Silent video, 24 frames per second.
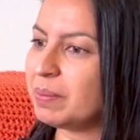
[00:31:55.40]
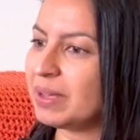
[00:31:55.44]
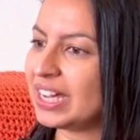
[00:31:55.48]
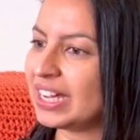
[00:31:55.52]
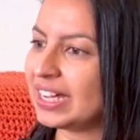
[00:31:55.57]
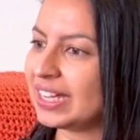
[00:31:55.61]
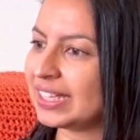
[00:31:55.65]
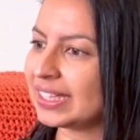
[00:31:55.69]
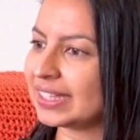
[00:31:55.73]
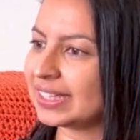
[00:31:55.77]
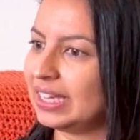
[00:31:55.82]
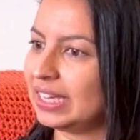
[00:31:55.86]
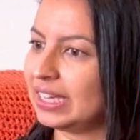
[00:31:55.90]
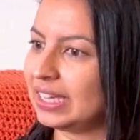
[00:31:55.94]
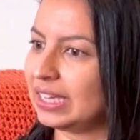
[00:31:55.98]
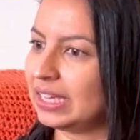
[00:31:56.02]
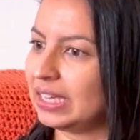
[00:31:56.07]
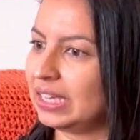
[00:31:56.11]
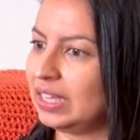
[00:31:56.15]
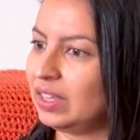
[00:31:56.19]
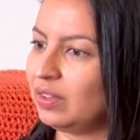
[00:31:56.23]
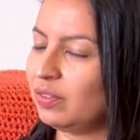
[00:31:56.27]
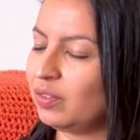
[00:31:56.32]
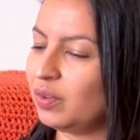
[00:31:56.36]
because
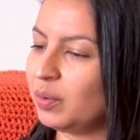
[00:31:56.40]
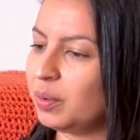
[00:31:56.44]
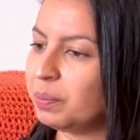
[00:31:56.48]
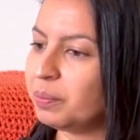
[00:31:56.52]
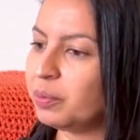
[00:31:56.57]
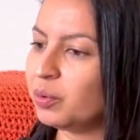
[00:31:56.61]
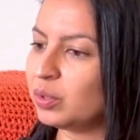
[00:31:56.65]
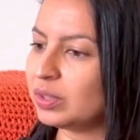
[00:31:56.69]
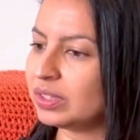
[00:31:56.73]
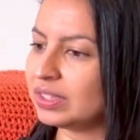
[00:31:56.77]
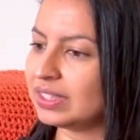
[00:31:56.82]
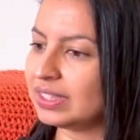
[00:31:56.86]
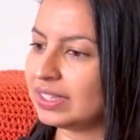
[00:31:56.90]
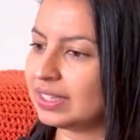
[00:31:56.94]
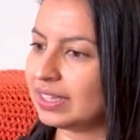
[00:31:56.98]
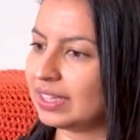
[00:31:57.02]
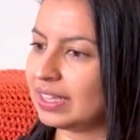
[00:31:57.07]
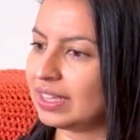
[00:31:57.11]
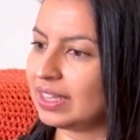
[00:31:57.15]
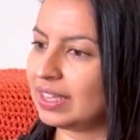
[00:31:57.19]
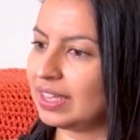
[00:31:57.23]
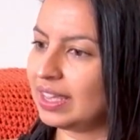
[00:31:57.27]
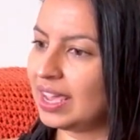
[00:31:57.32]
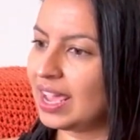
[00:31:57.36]
if you put
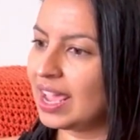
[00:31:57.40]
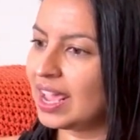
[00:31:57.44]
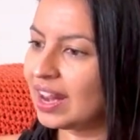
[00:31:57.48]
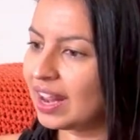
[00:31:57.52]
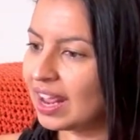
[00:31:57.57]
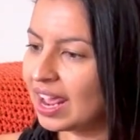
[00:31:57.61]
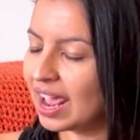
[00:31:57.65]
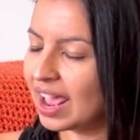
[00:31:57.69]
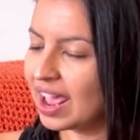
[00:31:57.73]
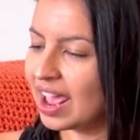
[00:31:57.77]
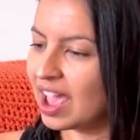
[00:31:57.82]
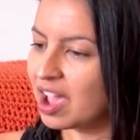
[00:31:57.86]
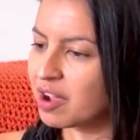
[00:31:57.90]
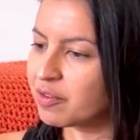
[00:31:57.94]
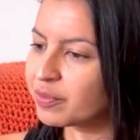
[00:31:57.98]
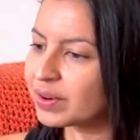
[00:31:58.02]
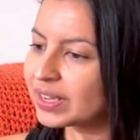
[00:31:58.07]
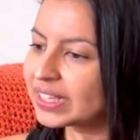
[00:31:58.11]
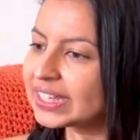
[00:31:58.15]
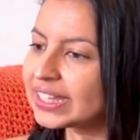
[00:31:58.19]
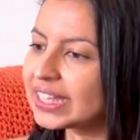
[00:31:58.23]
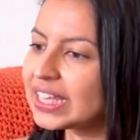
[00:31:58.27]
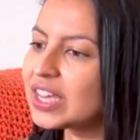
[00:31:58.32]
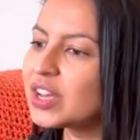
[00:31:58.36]

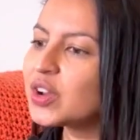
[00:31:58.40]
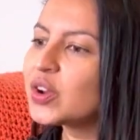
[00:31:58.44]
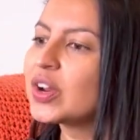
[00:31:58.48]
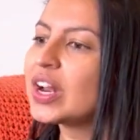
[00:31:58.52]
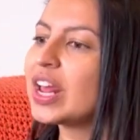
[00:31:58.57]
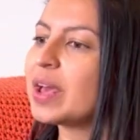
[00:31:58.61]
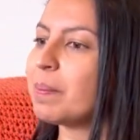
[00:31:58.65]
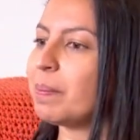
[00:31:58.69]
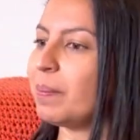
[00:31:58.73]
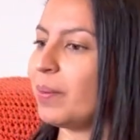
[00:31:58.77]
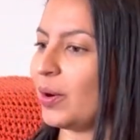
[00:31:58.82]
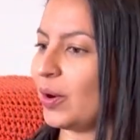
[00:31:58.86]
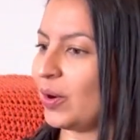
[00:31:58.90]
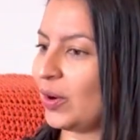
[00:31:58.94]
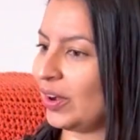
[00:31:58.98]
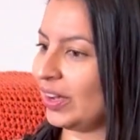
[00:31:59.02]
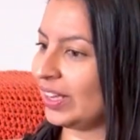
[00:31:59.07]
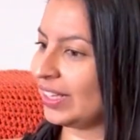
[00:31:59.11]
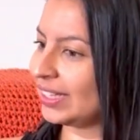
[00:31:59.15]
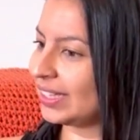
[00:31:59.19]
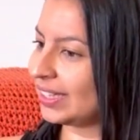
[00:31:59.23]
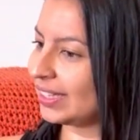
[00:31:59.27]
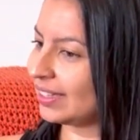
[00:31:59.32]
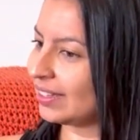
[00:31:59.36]
everything on a
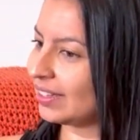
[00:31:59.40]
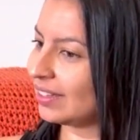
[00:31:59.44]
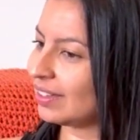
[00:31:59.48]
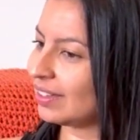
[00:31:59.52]
box,